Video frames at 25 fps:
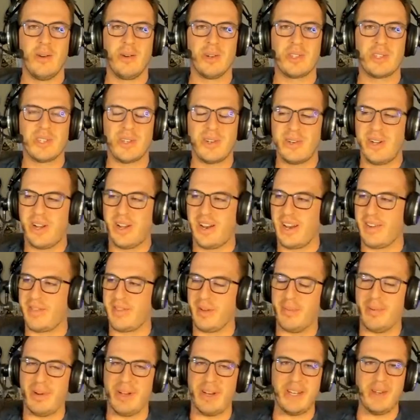What's going on,
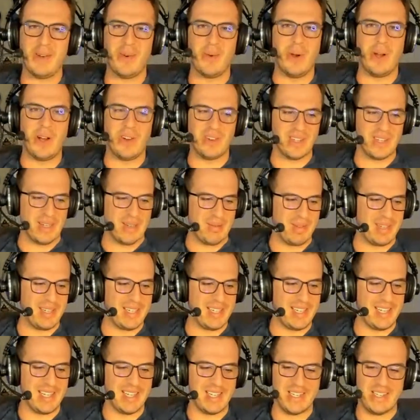everybody? Welcome.
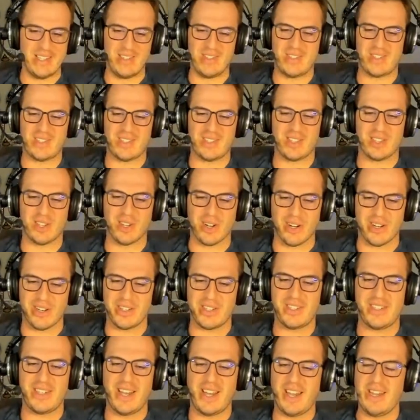It is
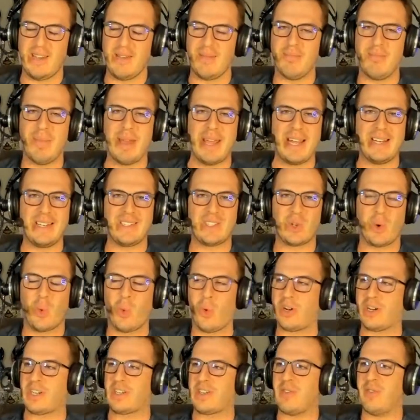Thursday, May
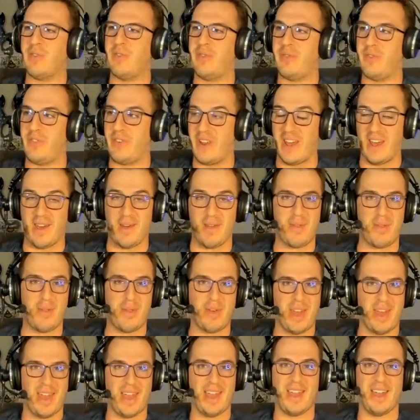
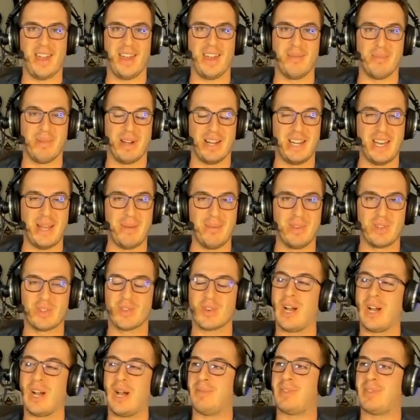25th, and my name is
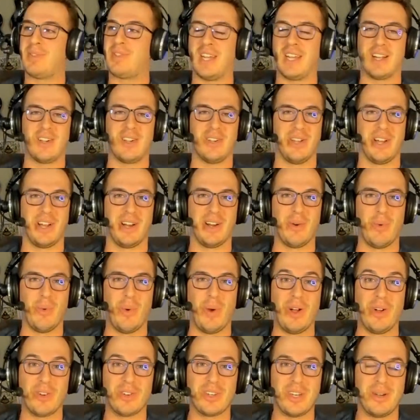Rob St. Clair.
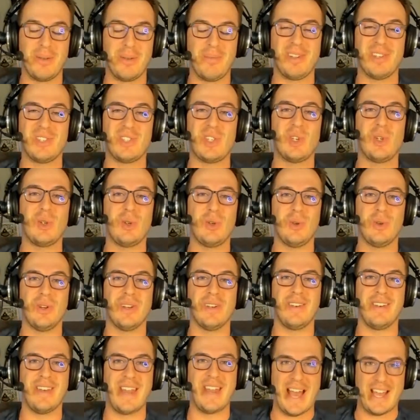Welcome to
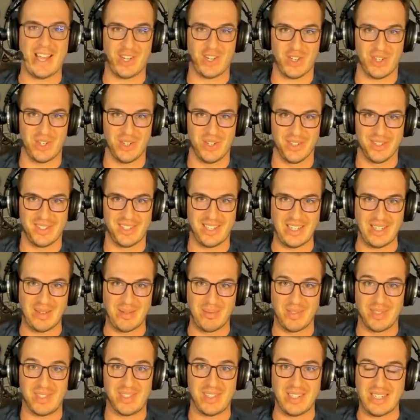national
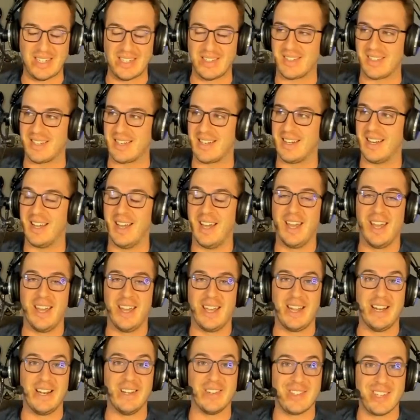team season.
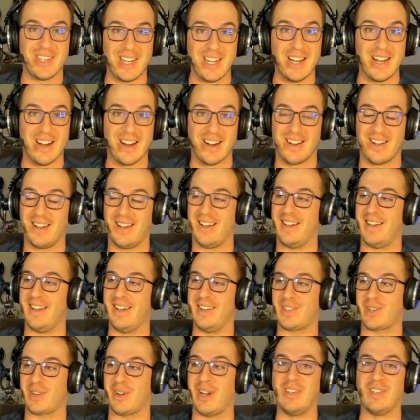It is here.
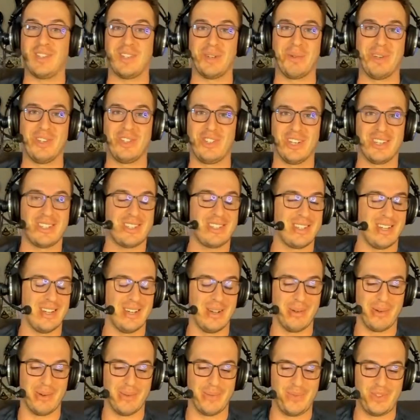It's crazy. We
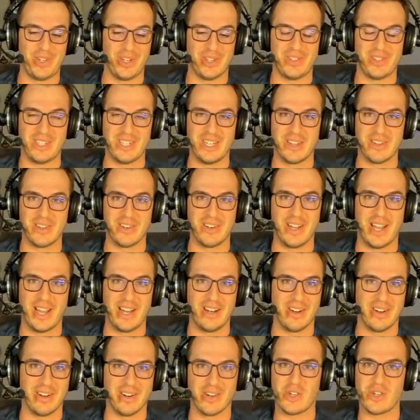were just the other
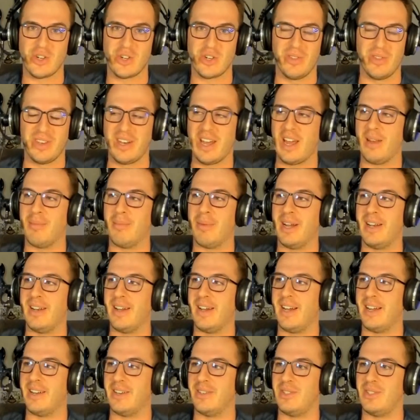night on our show, the 9x9
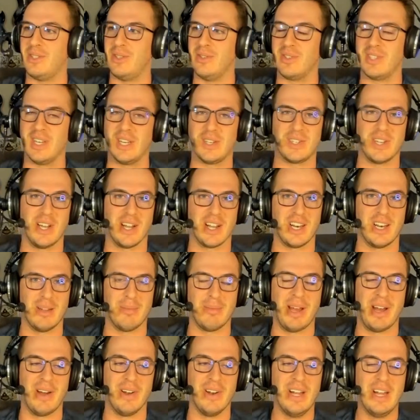on Tuesday, talking
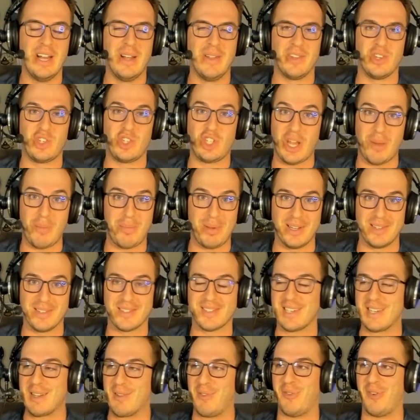about the
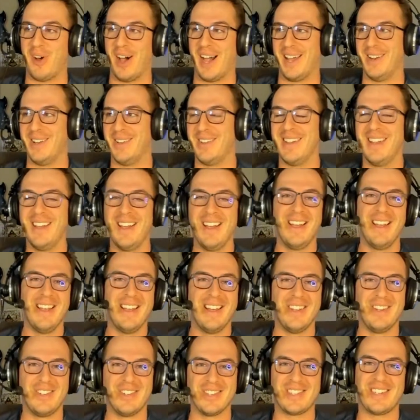Champions League final.
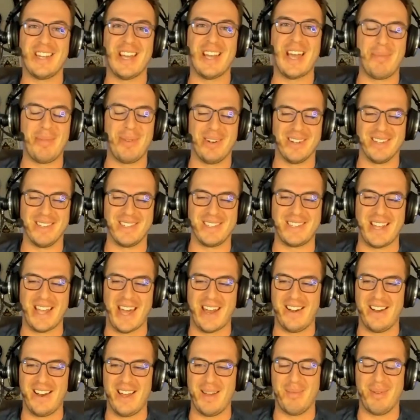It just happened on
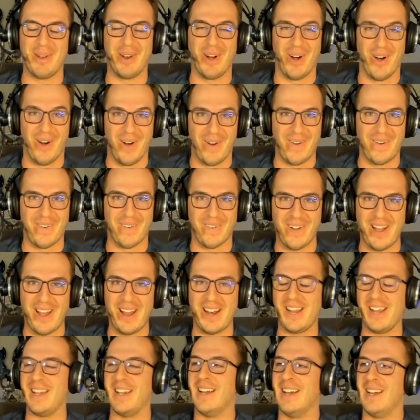Saturday, but
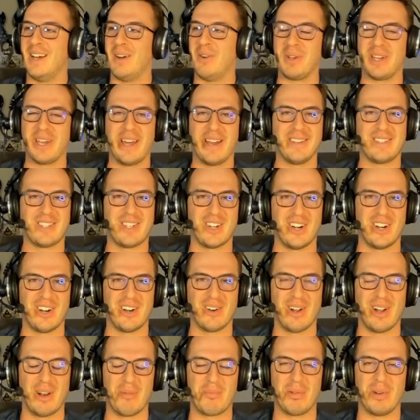already we got to turn
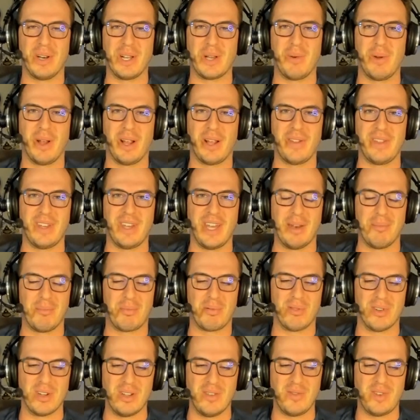it around pretty quickly
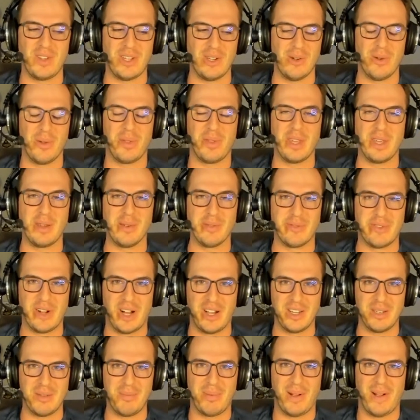and preview the
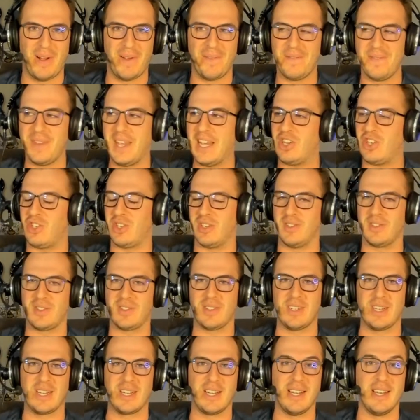Volleyball
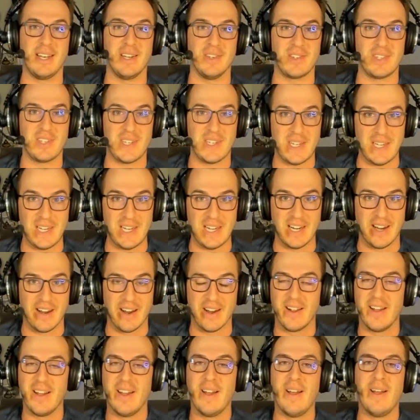Nations League. It is
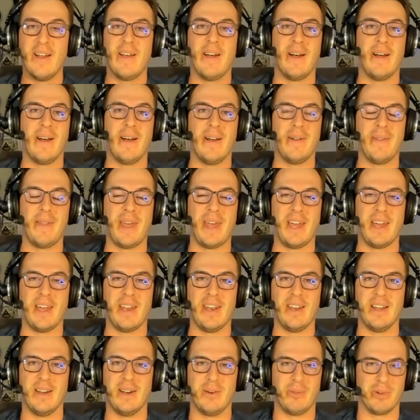here.
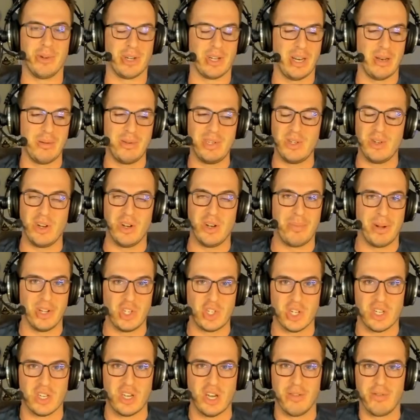And we're going to be doing a
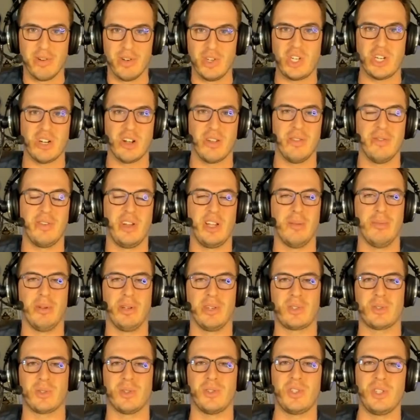bunch of coverage here on the
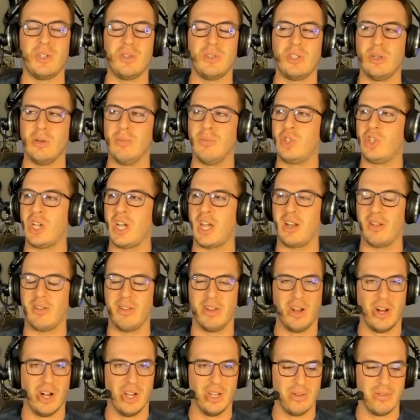Volleyball Source YouTube
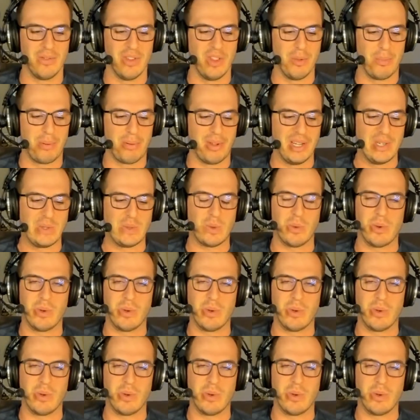channel and all over the place.